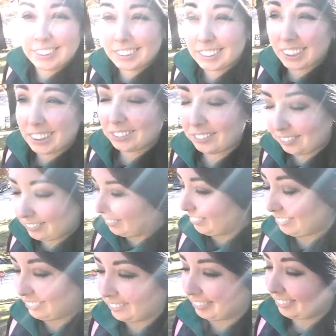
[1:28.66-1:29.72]
it is out?
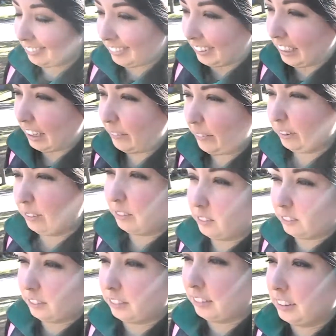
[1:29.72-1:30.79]
Love it.
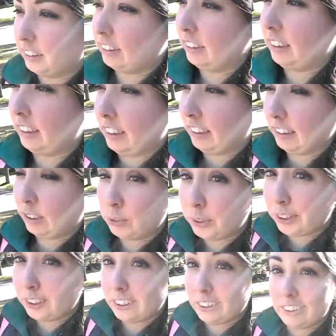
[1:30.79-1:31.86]
It's
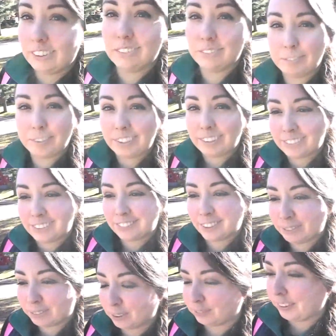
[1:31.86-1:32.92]
weird in the middle of
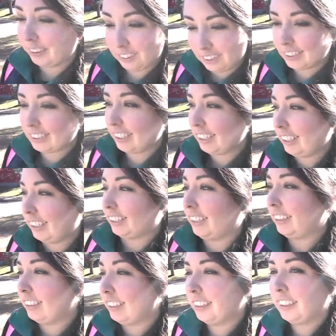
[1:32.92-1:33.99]
November, but I'll take it.
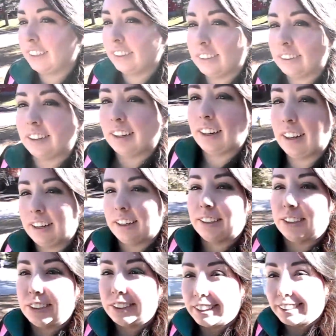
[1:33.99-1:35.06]
Uh,
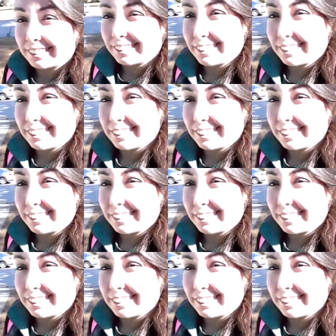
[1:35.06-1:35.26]
as you guys